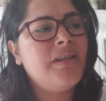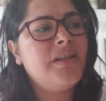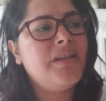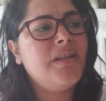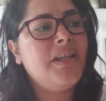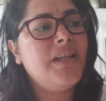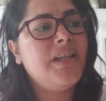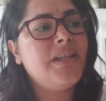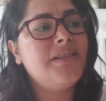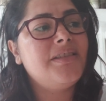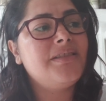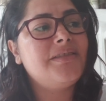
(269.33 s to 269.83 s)

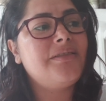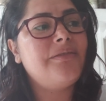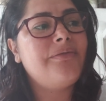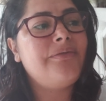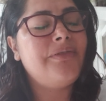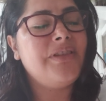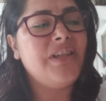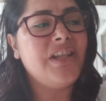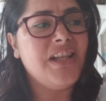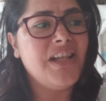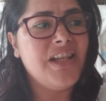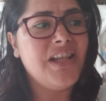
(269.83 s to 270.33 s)
is
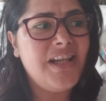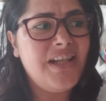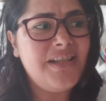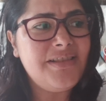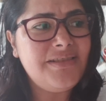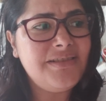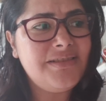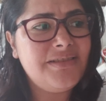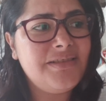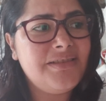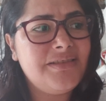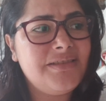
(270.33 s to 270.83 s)

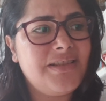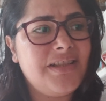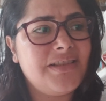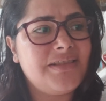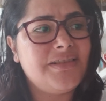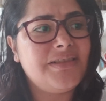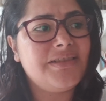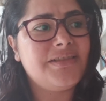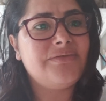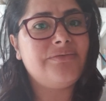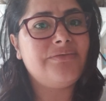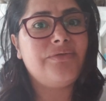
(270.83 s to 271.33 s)
phileas, that
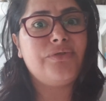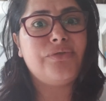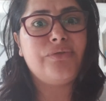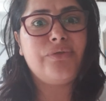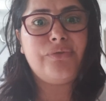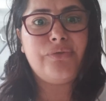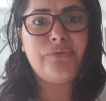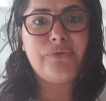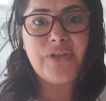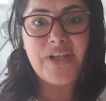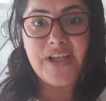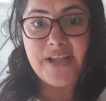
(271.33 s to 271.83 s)
is for
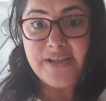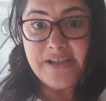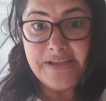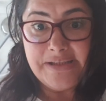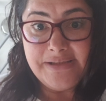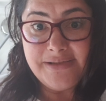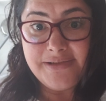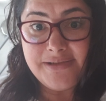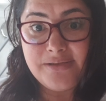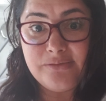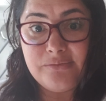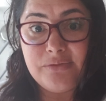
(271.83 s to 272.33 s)

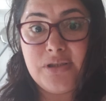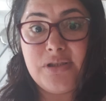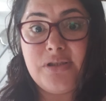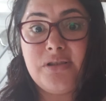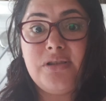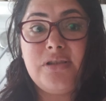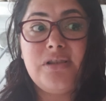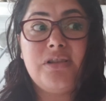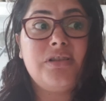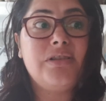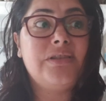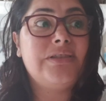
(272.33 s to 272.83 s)
friends, or
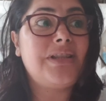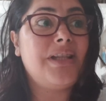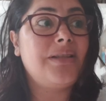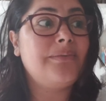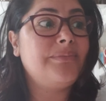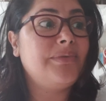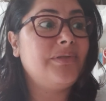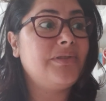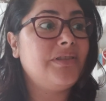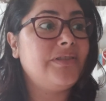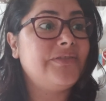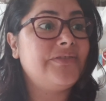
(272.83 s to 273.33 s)
the type
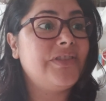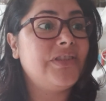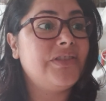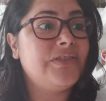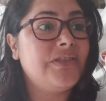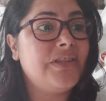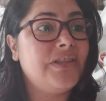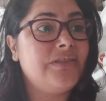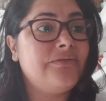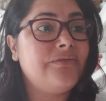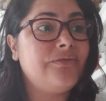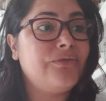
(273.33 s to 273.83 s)
of love that
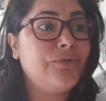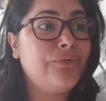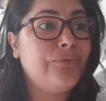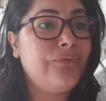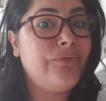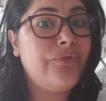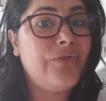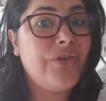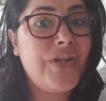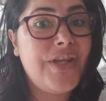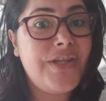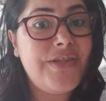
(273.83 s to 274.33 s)
you have for
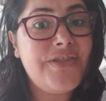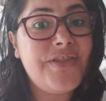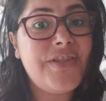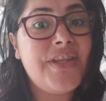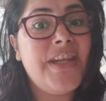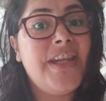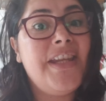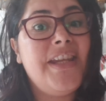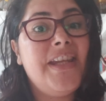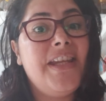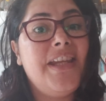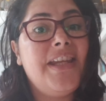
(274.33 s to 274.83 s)
friends,
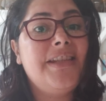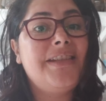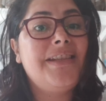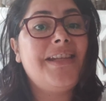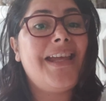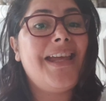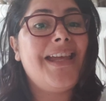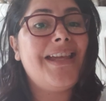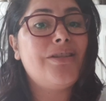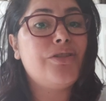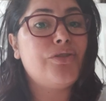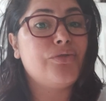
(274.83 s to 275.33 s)
and
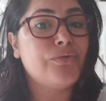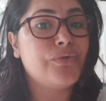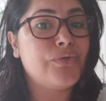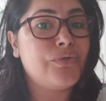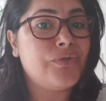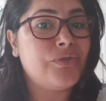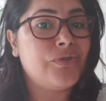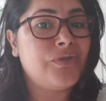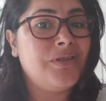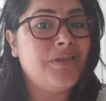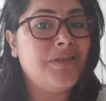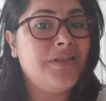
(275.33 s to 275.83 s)

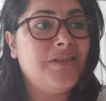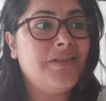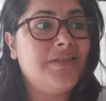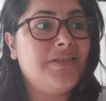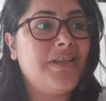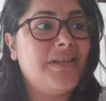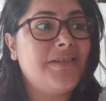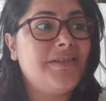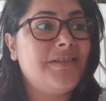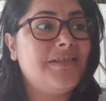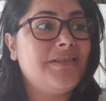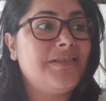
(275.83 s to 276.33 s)
eros,
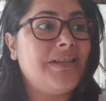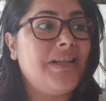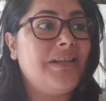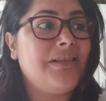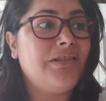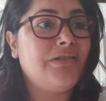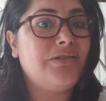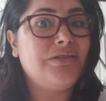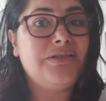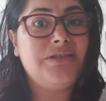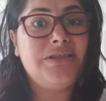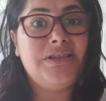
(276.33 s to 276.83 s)
that is
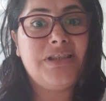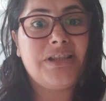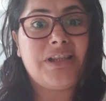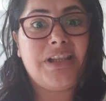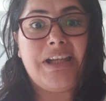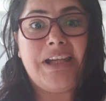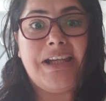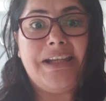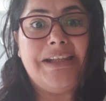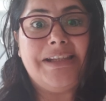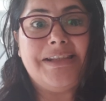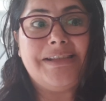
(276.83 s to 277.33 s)

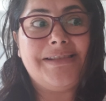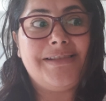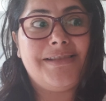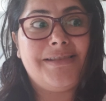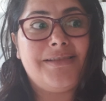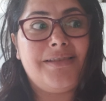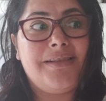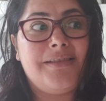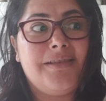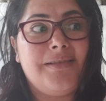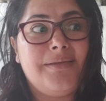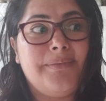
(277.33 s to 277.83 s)
erotic, is
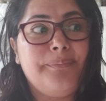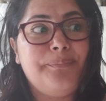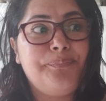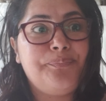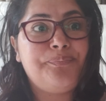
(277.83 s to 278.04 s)
a